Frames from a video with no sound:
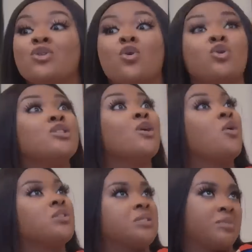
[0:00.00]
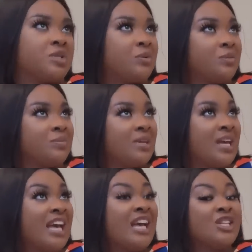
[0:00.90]
me to go to the hospital
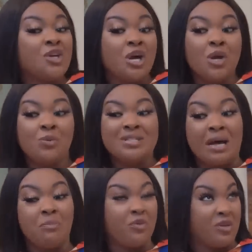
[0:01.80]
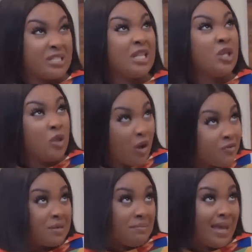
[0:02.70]
so he will start professing
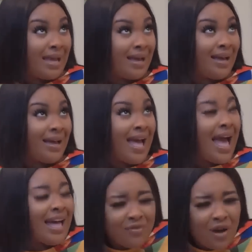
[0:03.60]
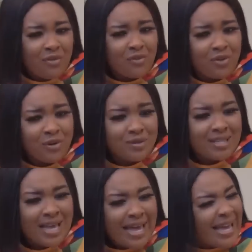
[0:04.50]
love to me. And if I
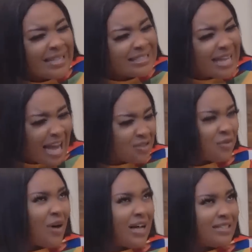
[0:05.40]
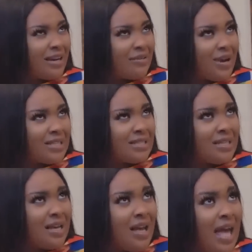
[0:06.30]
refuse, he dies of cardiac arrest
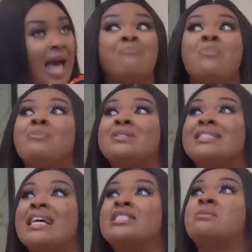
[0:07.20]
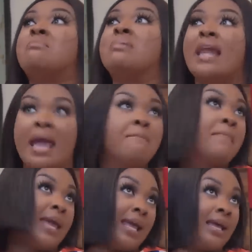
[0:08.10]
and people start to
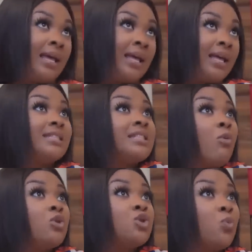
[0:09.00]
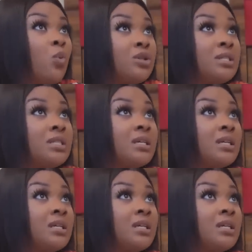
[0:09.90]
blame me. Is that what you want?